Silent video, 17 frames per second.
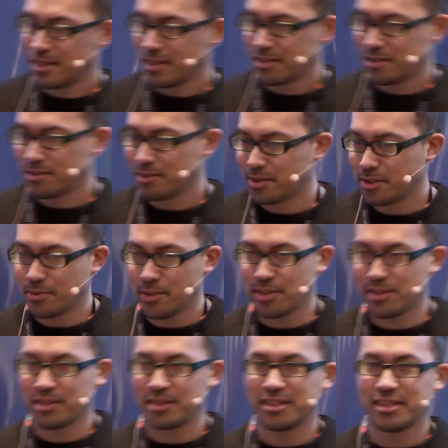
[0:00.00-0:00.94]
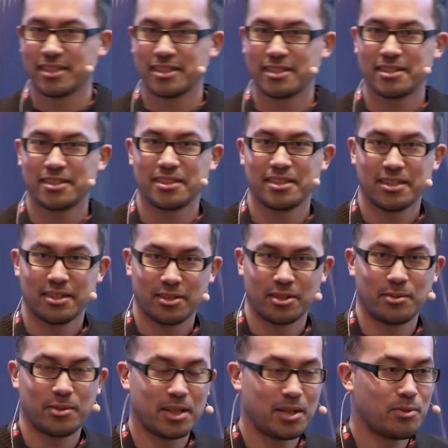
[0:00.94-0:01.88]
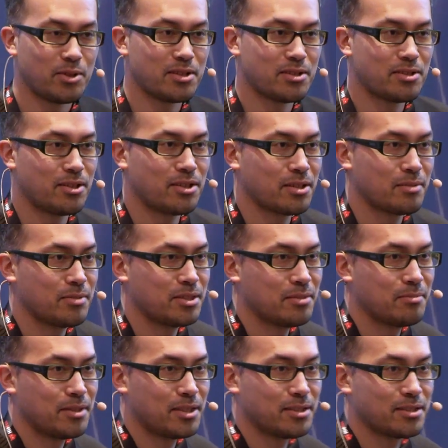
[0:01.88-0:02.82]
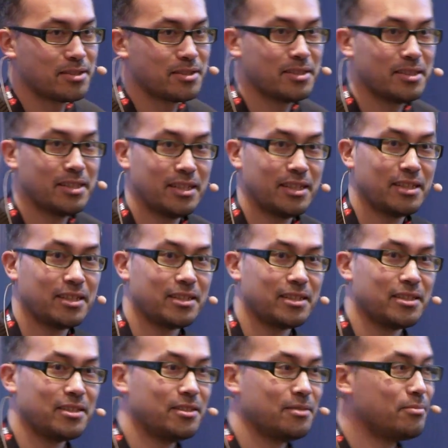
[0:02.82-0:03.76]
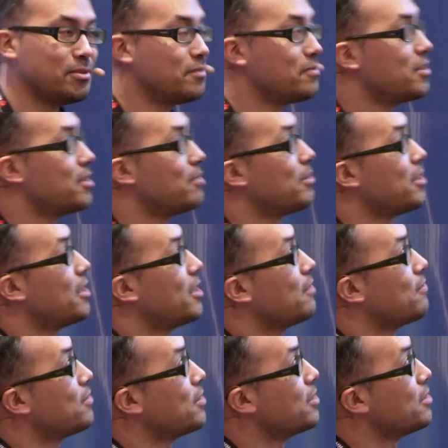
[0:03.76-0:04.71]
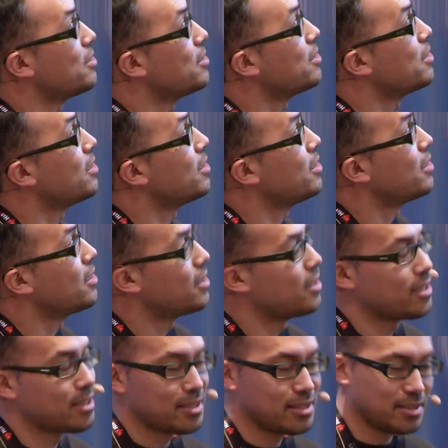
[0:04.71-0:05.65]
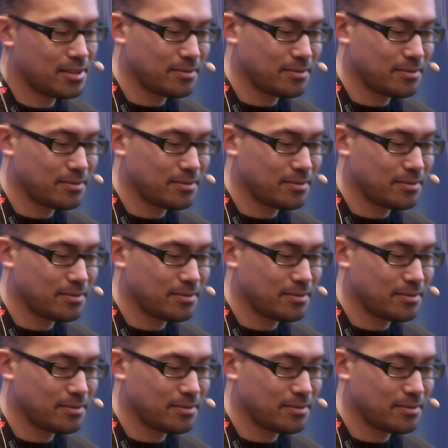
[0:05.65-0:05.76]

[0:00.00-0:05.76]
And so the question is, or what I want to talk a bit about in the brief time I have is, like,